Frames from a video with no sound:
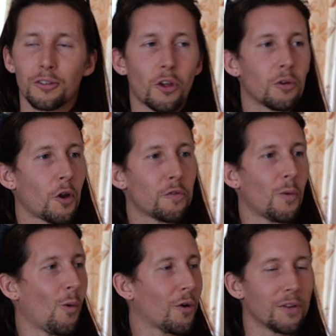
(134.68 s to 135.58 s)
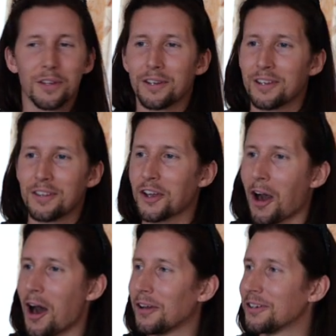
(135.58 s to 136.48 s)
don't go for a walk in the
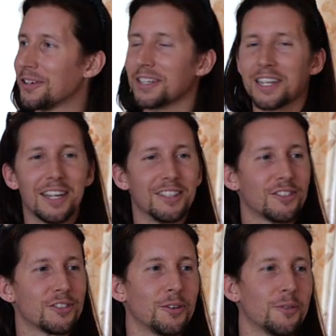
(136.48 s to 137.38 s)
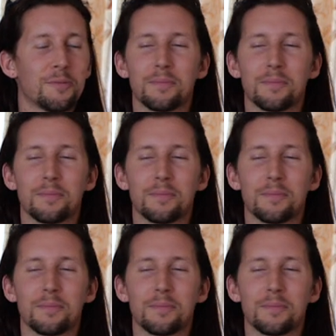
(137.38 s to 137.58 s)
garden and sort of